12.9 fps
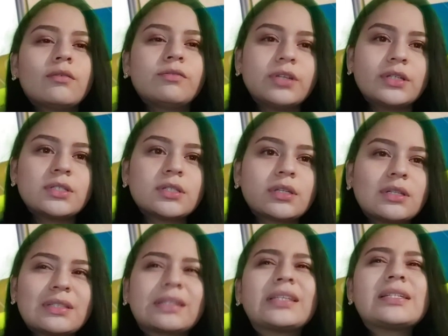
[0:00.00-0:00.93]
First,
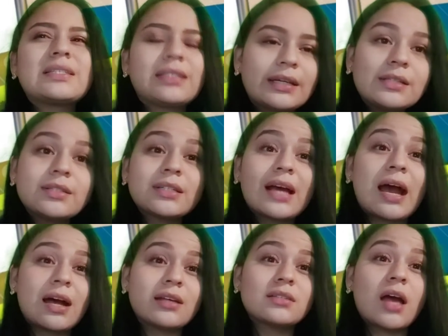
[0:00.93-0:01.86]
the state
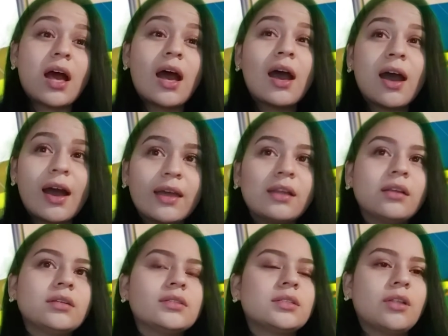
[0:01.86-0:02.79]
has a
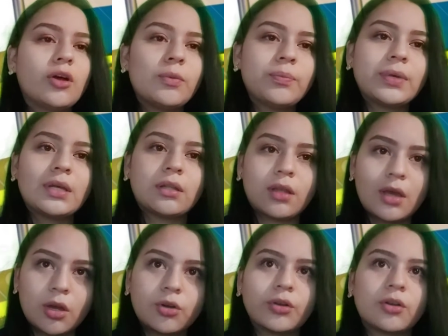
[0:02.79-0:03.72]
highly developed
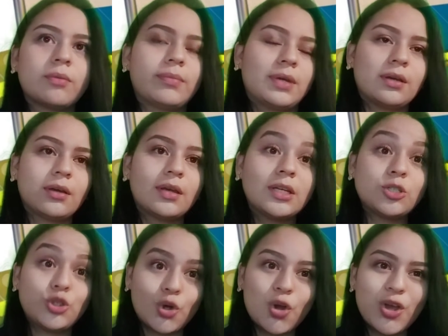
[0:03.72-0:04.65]
economic,
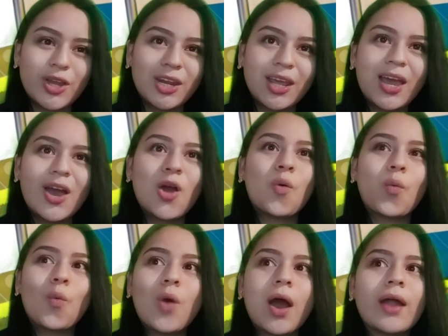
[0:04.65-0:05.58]
enjoying
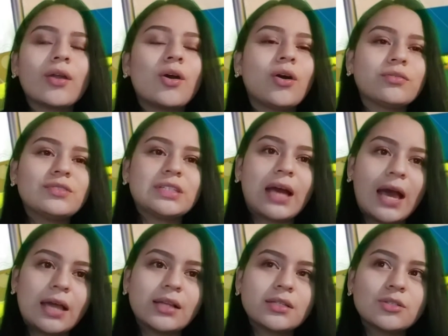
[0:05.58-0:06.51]
one of the
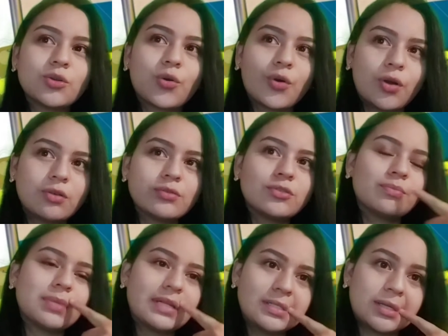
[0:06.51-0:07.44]
highest gross
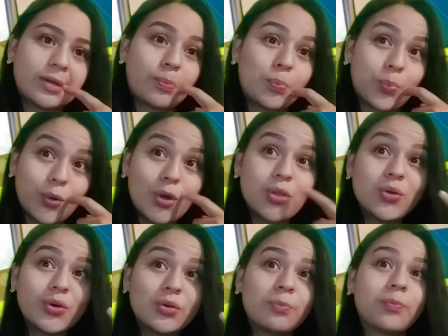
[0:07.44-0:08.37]
domestic
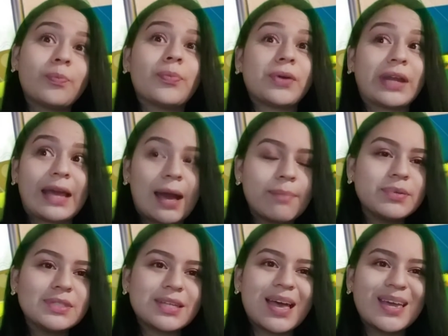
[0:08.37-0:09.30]
product per
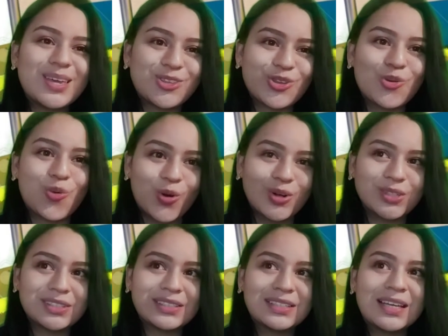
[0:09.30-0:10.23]
capita in the
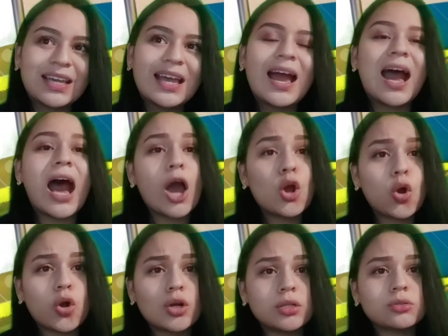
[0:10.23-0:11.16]
world,
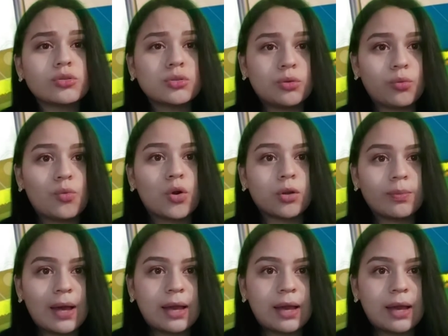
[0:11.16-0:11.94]
according to the World